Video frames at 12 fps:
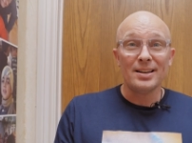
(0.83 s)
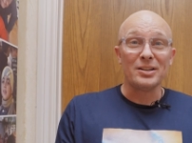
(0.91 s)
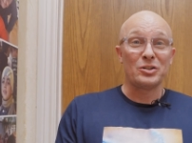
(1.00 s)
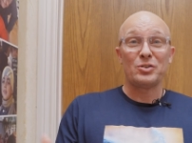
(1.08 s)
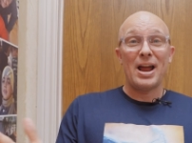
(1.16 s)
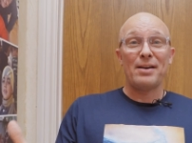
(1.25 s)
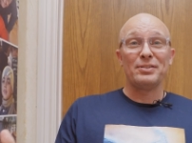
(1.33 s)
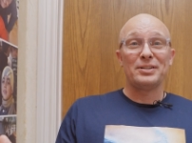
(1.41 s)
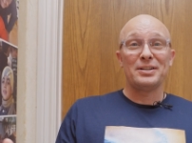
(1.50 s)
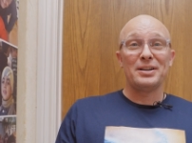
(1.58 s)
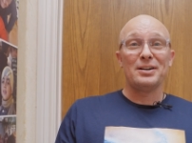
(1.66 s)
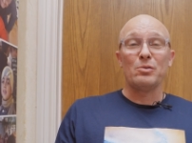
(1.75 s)
It's Travis
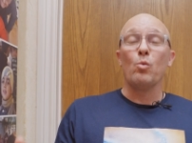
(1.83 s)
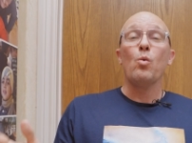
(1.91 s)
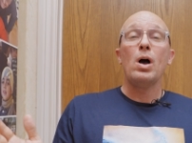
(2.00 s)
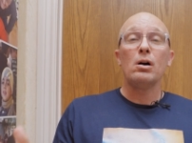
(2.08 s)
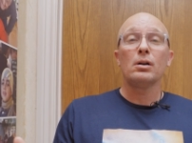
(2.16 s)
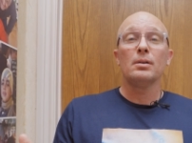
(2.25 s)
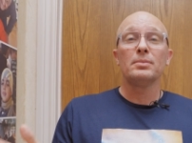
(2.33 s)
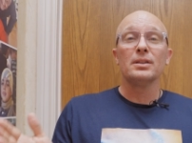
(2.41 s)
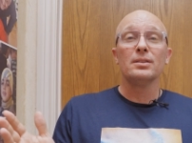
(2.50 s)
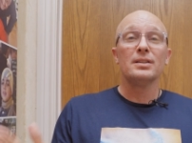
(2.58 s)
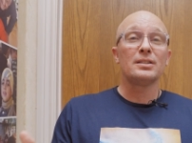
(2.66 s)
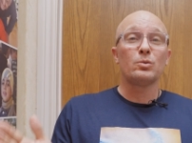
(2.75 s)
here, and welcome to
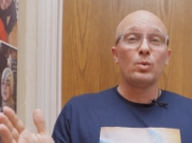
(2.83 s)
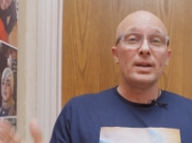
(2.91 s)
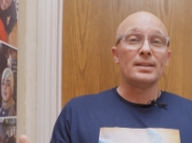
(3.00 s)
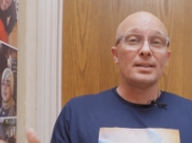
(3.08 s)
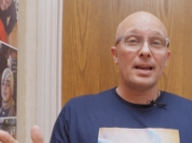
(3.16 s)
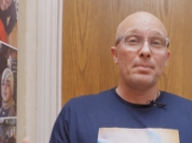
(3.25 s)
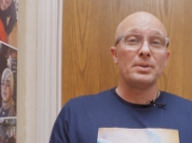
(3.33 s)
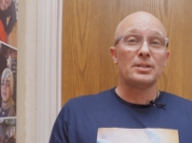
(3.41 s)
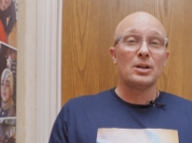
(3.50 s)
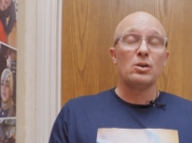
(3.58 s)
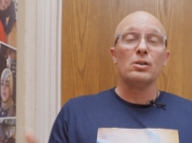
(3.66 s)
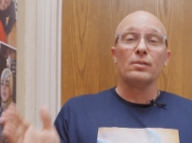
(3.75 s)
this week's
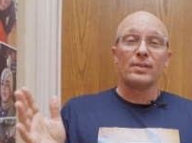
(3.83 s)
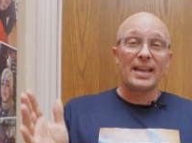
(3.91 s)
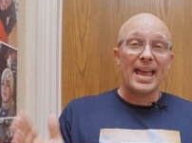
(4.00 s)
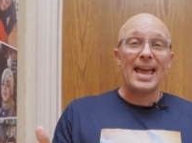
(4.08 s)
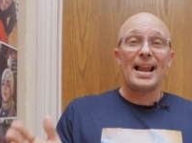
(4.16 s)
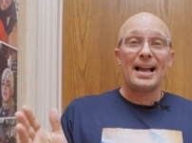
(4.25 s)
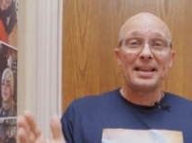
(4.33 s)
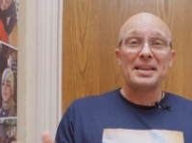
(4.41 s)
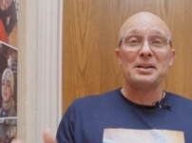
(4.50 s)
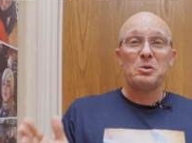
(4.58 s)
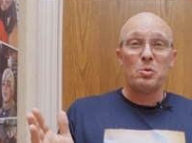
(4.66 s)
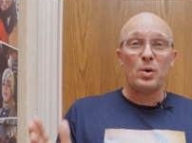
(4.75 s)
episode of Can I
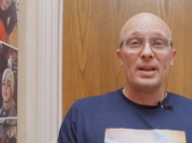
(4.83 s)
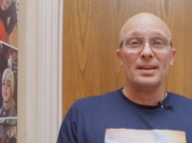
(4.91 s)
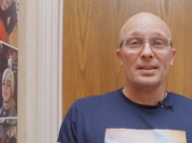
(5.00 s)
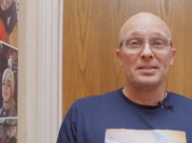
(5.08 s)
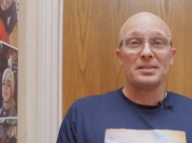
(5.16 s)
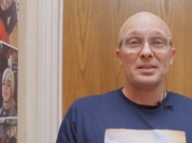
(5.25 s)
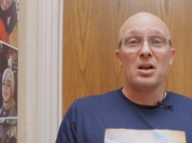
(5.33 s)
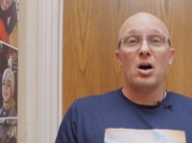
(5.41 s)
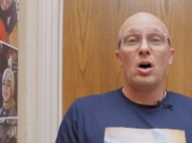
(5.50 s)
Get a Witness?